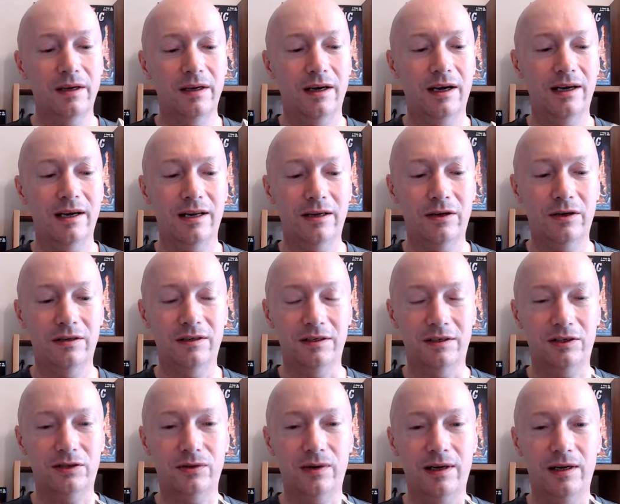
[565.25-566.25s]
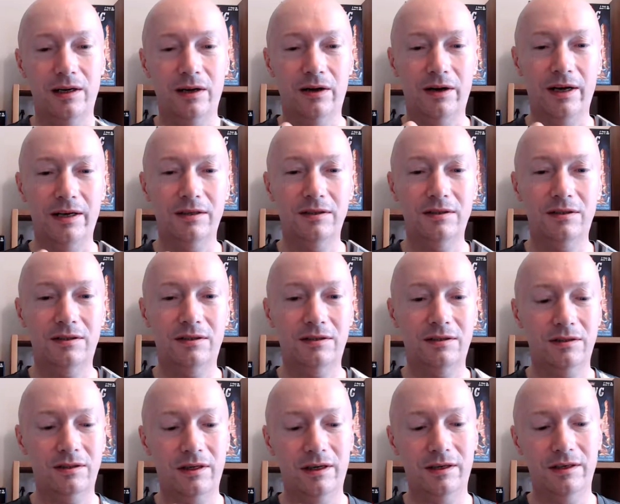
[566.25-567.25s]
And then because it's straight
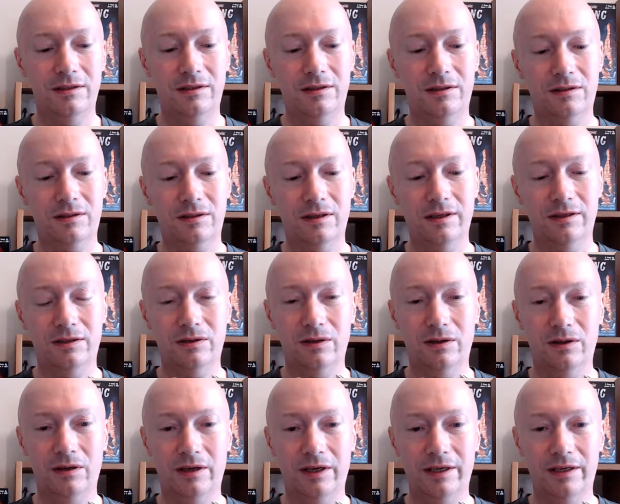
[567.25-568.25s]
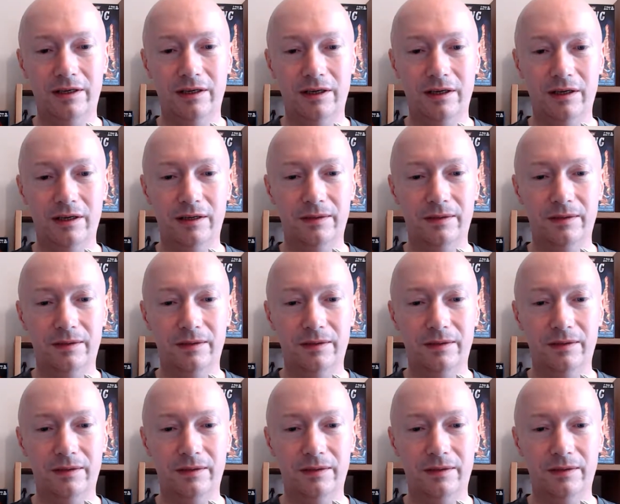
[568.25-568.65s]
lines and it's got like an